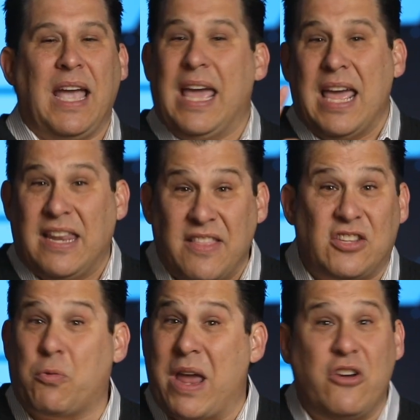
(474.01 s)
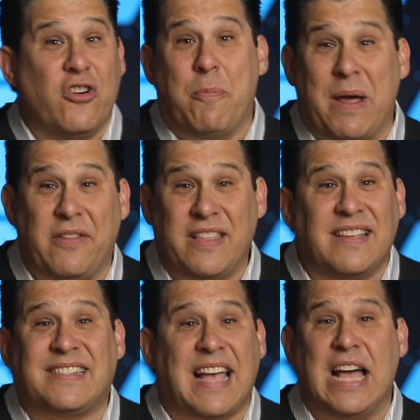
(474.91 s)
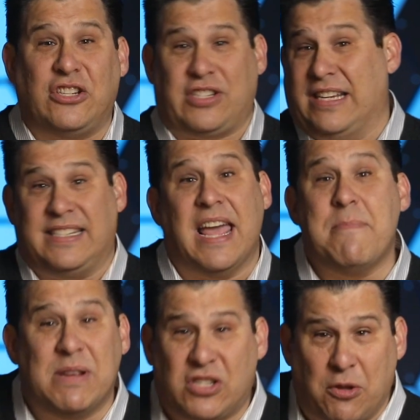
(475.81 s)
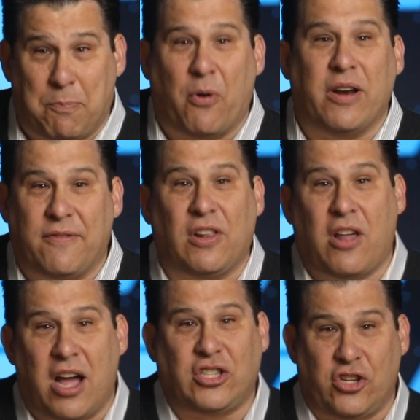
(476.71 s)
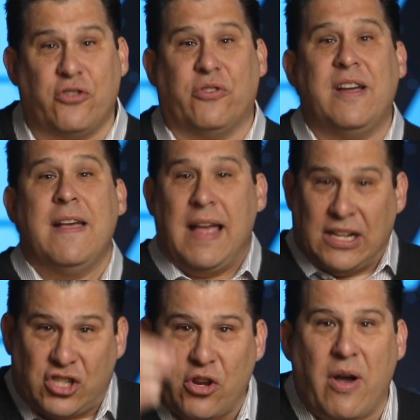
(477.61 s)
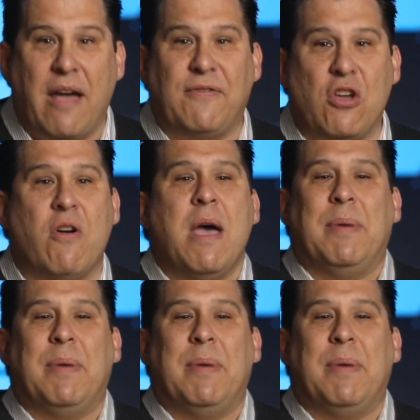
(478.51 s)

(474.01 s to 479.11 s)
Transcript: And in this way, you're no better than the Sadducees. They missed the point of the law too. And so have you.